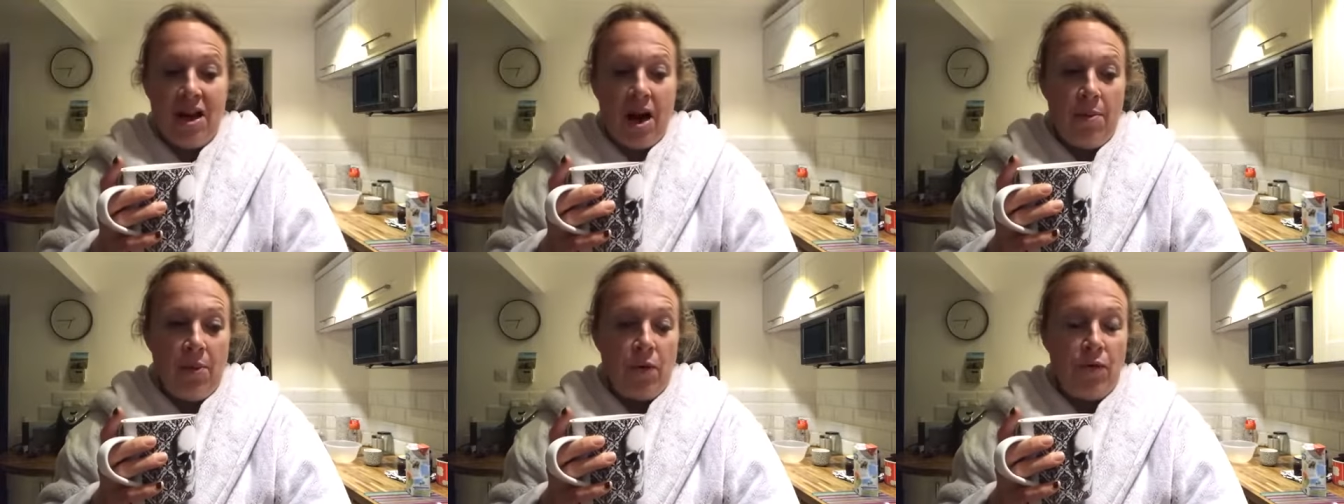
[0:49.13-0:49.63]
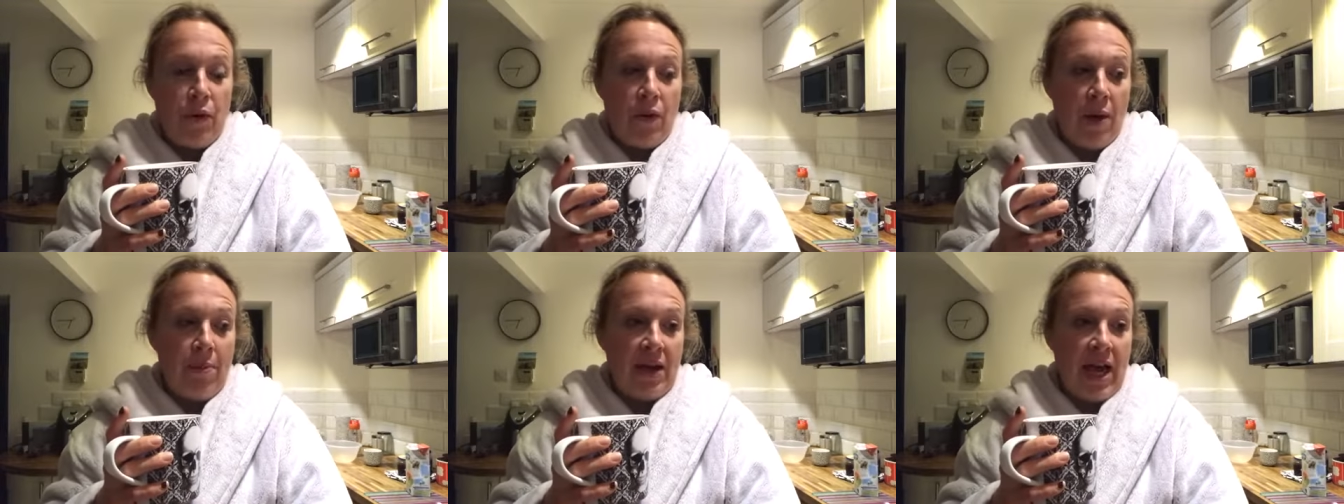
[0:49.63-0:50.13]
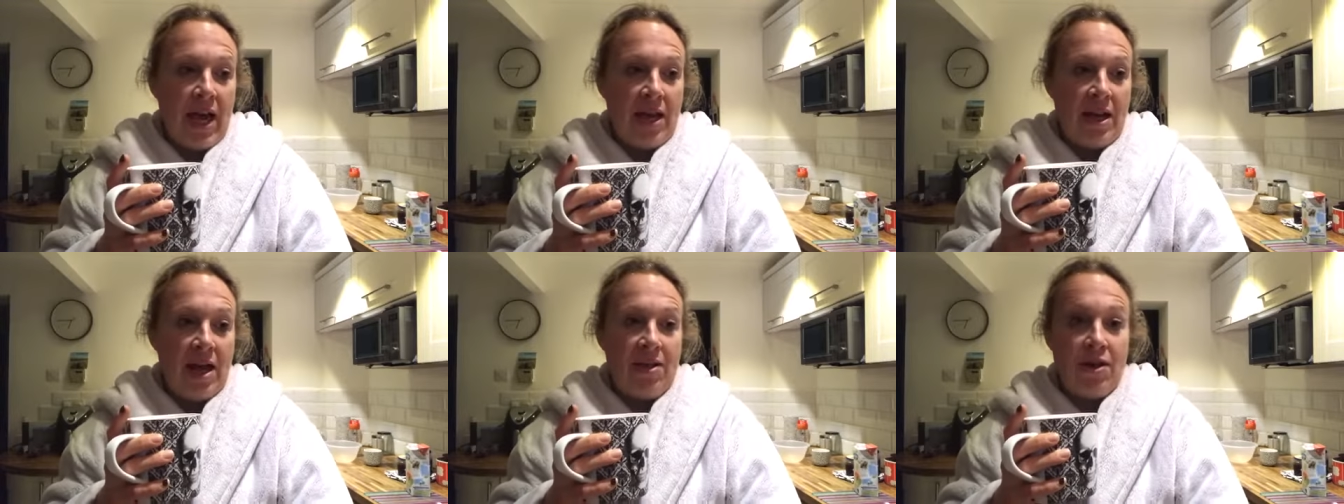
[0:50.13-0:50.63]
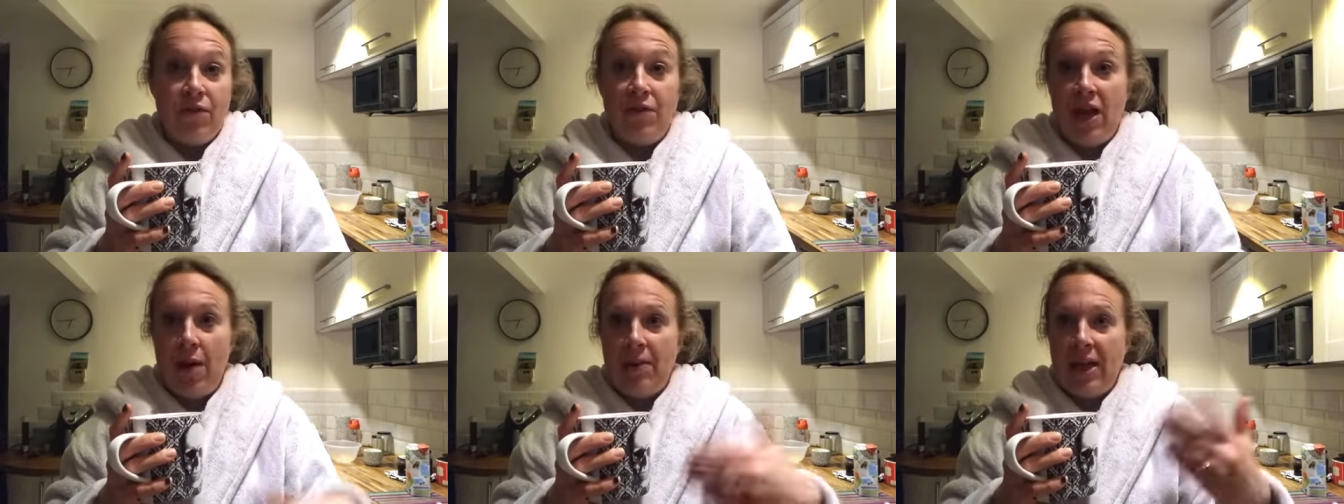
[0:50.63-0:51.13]
I will fill that up again and then I'll
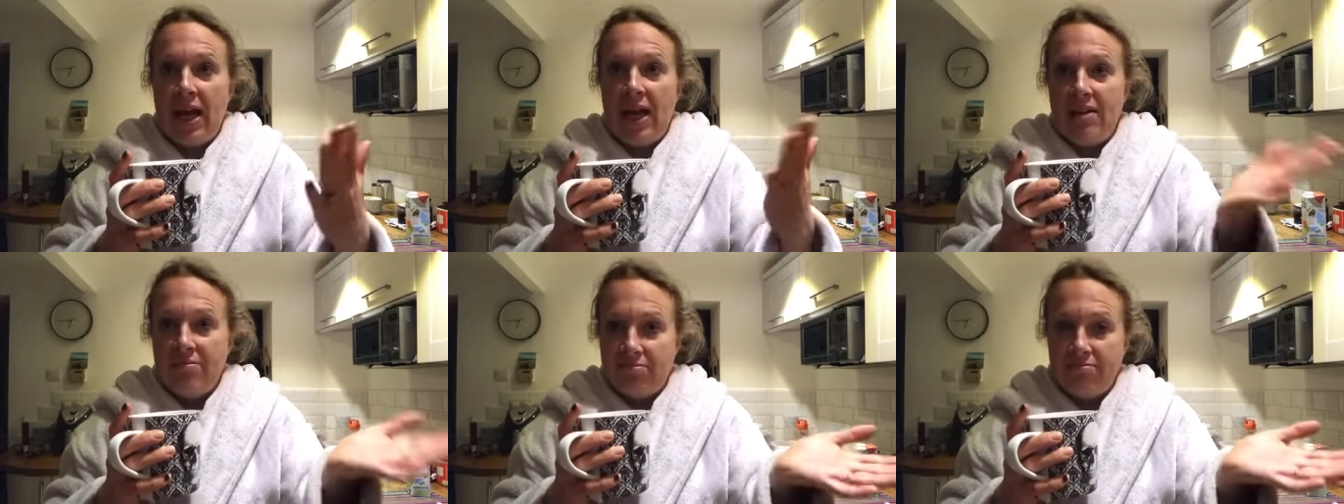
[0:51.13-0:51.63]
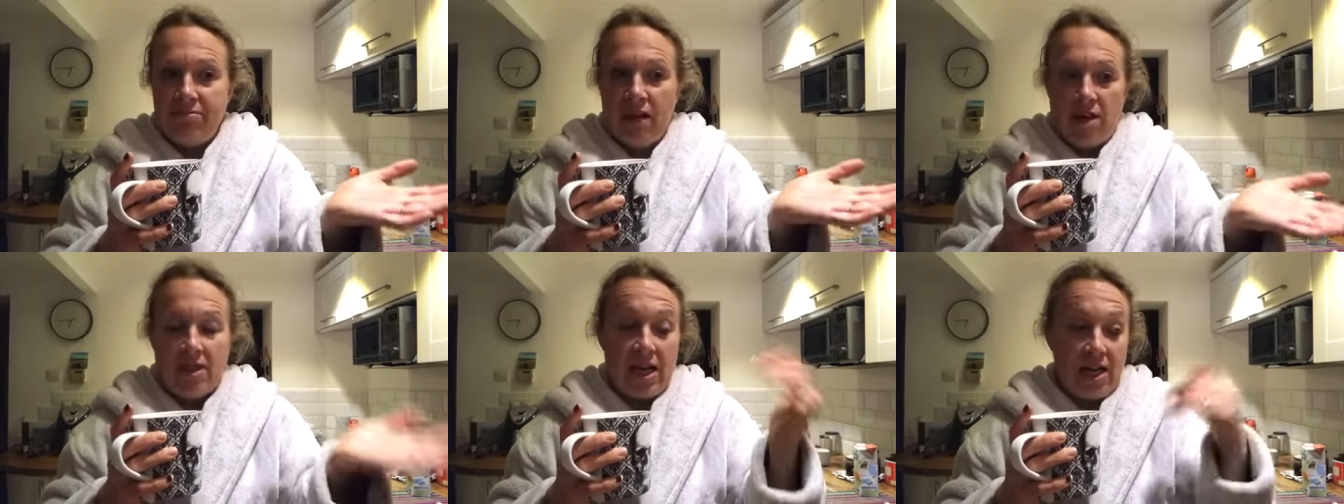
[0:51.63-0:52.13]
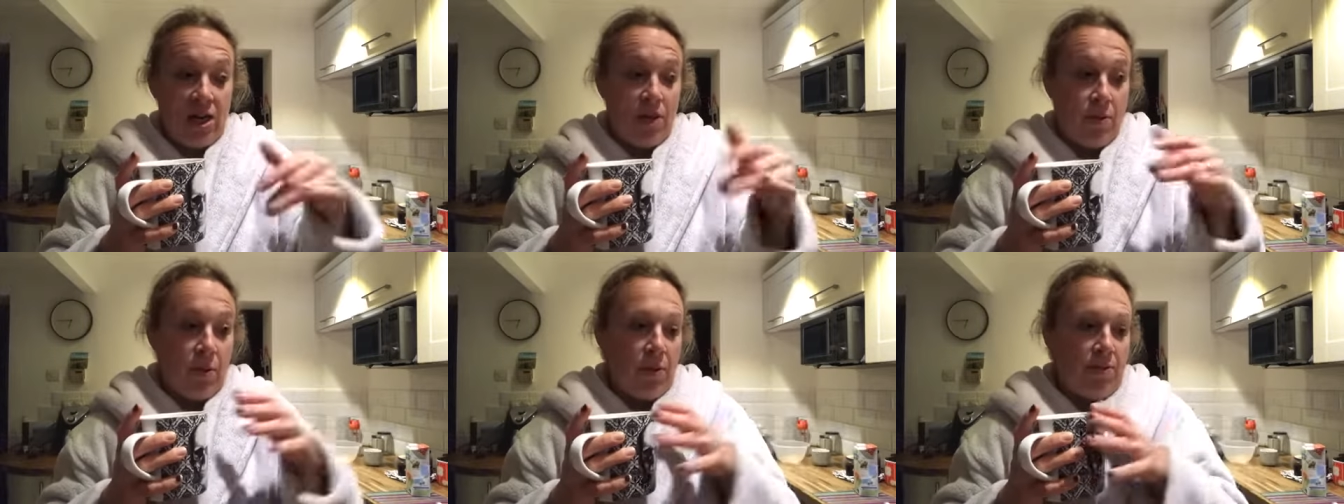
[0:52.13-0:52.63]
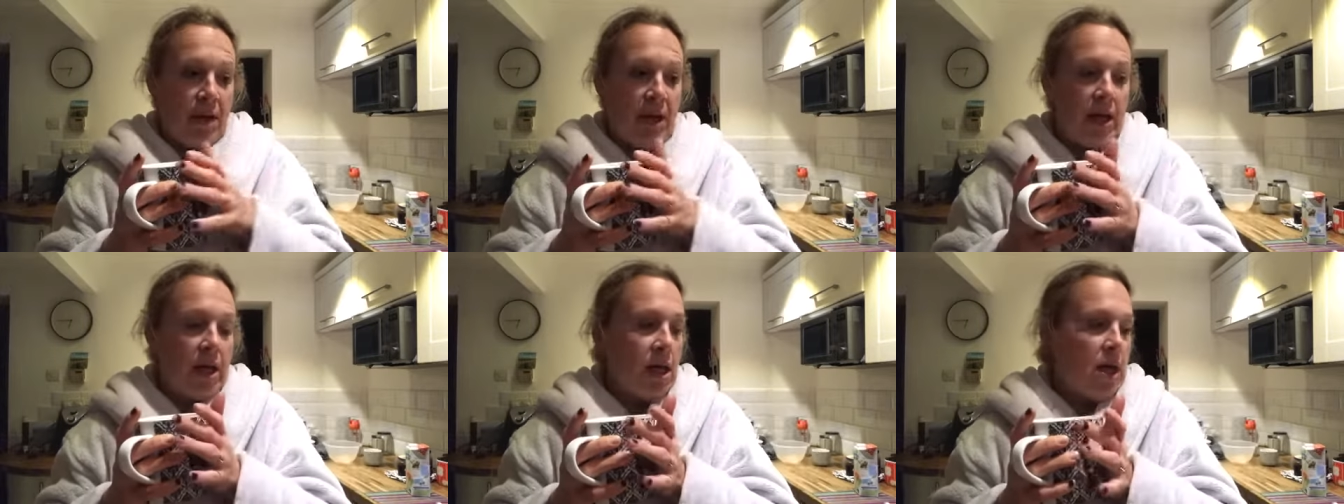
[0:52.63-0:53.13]
fill it up again. I'll take another one with
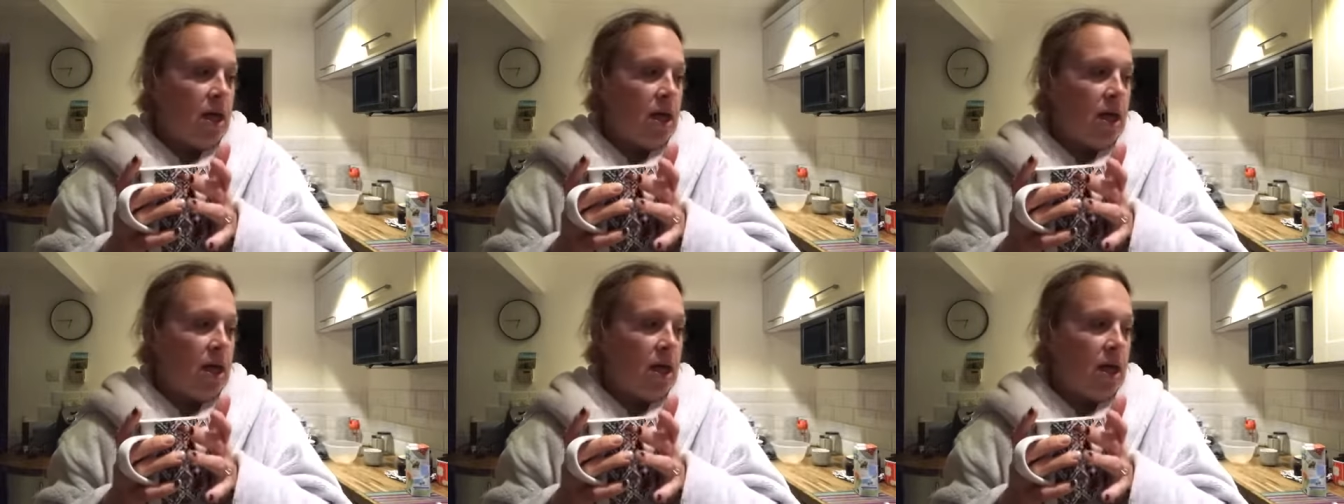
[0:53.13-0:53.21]
me.